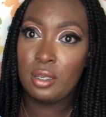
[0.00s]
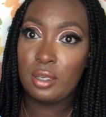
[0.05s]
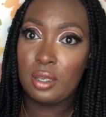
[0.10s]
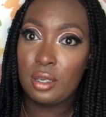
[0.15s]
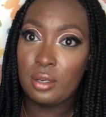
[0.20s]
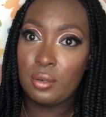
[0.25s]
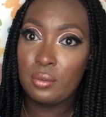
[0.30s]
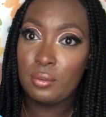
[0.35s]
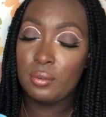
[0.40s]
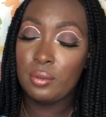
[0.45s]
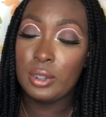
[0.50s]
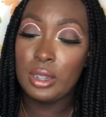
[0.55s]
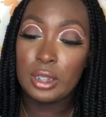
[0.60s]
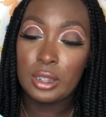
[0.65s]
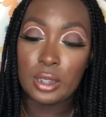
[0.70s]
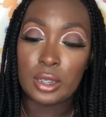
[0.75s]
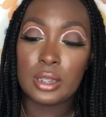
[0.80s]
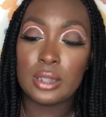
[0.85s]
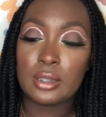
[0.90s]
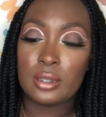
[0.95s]
can hold in
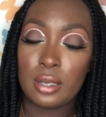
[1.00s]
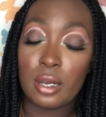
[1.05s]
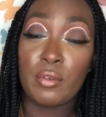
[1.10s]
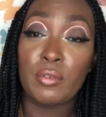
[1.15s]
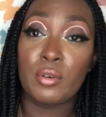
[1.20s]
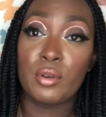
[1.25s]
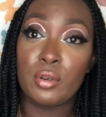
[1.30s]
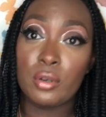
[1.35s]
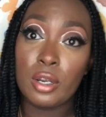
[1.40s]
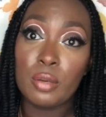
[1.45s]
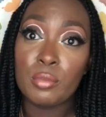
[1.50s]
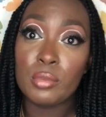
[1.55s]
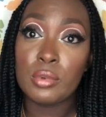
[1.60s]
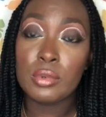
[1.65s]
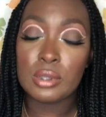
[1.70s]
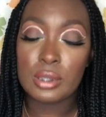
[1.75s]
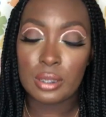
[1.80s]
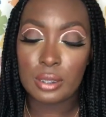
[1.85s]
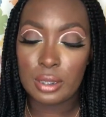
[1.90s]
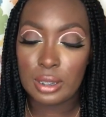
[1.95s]
there, so a good
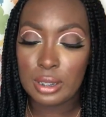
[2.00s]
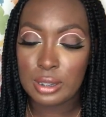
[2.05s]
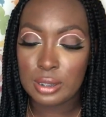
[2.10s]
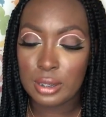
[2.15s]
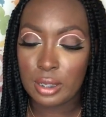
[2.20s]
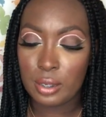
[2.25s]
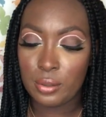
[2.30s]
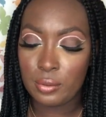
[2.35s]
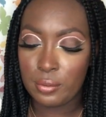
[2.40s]
amount of things can